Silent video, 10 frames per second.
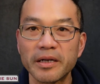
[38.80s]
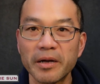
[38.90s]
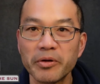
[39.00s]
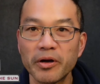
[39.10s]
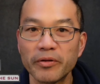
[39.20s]
and
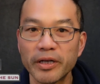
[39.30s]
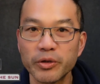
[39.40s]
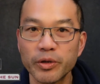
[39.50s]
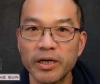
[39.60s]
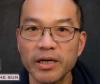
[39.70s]
I'm Conrad
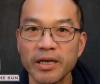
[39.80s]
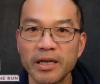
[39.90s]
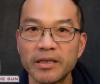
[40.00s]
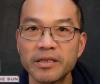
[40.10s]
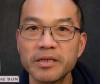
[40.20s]
Chua.
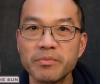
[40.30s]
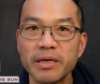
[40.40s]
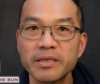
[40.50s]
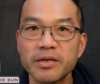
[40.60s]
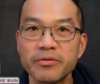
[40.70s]
This is my
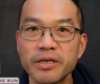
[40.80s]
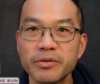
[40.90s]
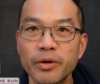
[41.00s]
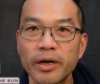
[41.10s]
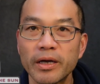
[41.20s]

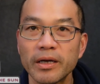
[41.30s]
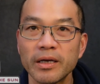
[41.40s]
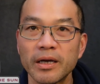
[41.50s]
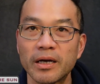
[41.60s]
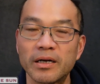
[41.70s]
series where
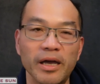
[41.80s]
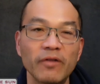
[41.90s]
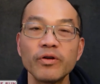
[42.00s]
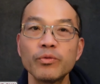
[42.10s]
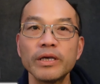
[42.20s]

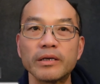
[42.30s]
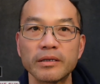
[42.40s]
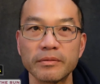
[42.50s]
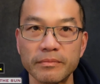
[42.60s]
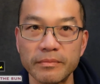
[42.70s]
every
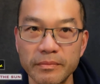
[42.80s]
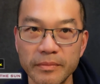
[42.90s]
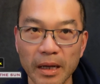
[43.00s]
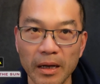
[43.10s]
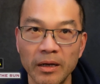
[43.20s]
week
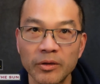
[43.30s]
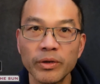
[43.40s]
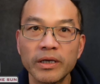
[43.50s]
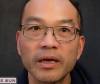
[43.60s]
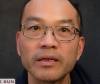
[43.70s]
on the
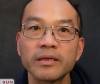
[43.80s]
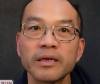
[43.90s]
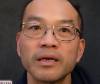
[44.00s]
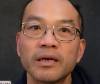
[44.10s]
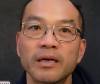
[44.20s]
weekend,
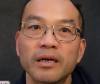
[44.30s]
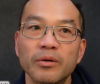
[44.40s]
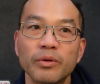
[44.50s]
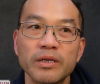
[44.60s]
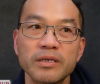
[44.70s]

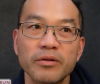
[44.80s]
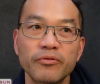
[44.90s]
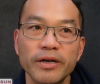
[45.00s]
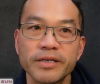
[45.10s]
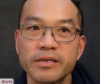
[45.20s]
when the sun
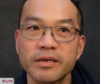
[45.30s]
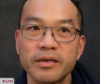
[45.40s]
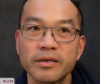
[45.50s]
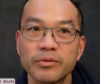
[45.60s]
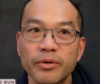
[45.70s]
rises
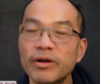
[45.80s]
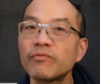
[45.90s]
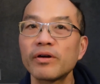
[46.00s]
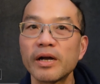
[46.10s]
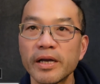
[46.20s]
here,
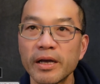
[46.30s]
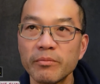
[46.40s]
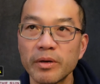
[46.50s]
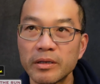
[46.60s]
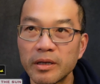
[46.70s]
wherever I
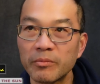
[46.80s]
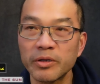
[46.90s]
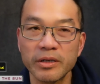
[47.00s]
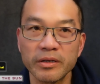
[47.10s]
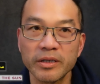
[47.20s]
am, and I'm
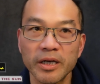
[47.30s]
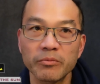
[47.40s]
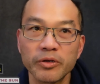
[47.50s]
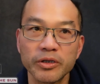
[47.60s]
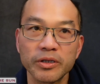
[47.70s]
here in
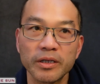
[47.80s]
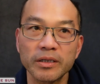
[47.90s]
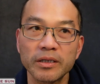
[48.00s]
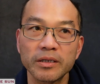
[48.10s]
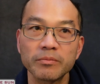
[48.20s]
Cambridge, United
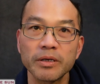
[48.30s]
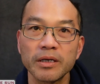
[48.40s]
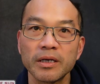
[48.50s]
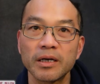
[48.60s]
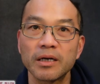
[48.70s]
Kingdom,
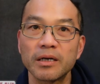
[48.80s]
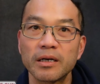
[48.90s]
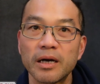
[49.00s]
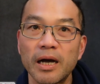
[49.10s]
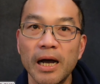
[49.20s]

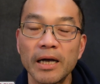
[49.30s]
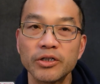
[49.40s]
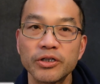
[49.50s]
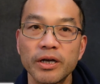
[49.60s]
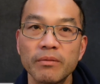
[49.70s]
I
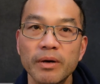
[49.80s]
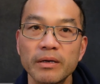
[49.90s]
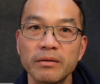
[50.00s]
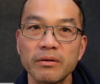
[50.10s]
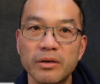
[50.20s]
share my
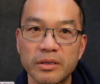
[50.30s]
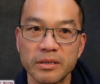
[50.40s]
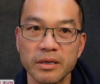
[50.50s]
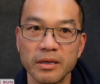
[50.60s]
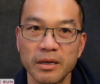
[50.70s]

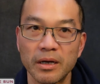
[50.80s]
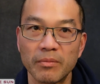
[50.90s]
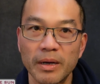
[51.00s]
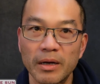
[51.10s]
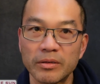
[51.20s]
thoughts
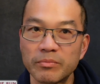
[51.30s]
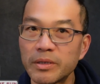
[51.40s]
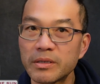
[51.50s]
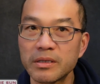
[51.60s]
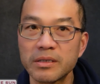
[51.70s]
about
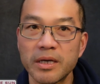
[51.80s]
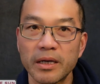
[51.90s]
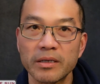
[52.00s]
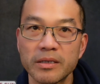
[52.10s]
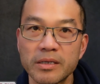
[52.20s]
business,
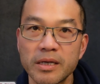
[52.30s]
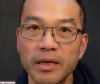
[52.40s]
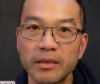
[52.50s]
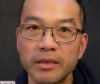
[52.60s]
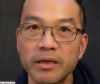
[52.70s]
tech, and
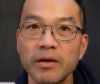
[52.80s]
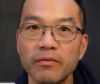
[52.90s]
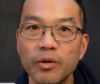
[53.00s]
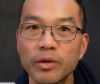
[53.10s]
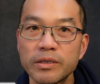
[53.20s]
society,
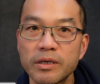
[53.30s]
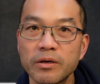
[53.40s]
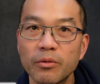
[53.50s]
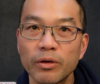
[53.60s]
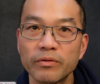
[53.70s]
focusing
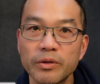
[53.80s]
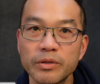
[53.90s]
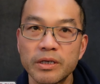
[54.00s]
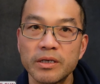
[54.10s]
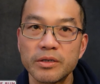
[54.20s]
on one of those
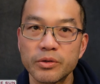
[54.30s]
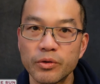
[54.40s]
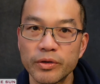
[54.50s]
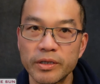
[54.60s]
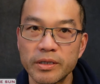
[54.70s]
key
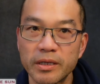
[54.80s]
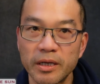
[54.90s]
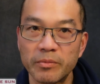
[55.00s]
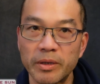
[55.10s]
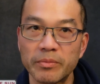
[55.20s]
stories that
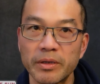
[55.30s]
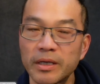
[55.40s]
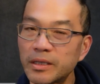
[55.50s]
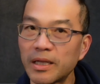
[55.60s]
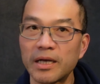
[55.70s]
came up
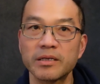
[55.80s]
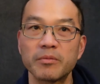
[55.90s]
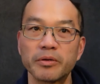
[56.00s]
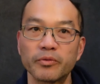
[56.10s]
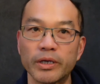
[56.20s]
in the last
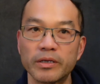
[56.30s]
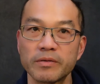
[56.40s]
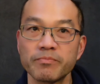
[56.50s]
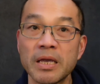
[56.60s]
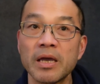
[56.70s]
couple of weeks.
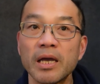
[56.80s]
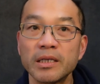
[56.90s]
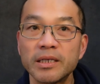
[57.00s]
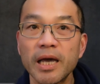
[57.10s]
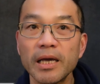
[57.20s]

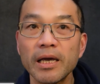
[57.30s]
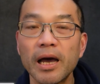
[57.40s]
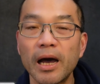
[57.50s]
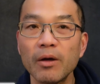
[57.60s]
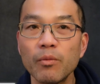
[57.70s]
Today,
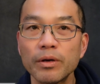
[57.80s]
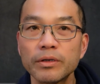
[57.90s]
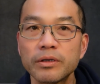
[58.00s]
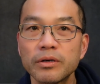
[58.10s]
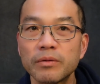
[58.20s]
I want to
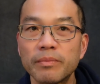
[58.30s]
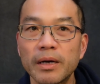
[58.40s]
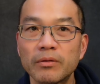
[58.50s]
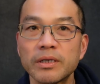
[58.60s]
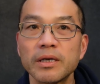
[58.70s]
talk
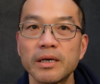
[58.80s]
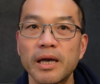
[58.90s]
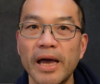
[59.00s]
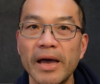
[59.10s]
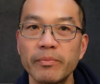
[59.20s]
about
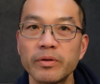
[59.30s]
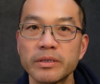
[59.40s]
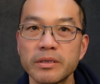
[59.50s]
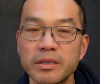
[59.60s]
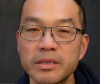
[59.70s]

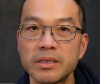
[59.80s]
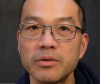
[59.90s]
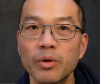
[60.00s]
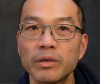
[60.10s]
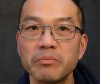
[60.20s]
Apple's
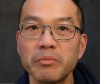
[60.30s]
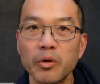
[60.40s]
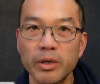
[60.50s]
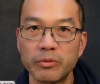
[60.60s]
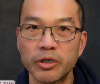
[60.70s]
C1
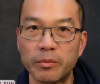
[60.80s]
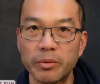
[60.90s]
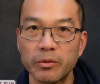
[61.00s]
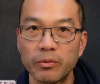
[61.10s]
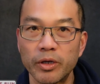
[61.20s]
modem chip,
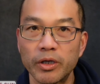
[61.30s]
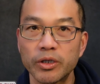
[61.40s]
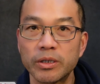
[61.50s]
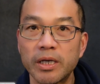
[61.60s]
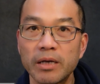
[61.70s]

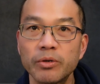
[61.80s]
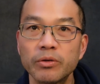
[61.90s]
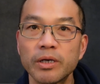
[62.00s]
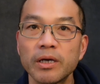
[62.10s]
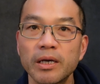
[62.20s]
which
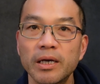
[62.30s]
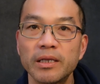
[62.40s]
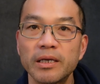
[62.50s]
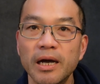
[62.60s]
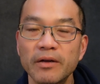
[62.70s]
debuted in
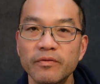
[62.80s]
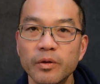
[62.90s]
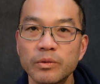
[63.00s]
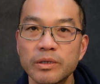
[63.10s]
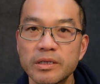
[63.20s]
the
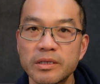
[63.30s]
iPhone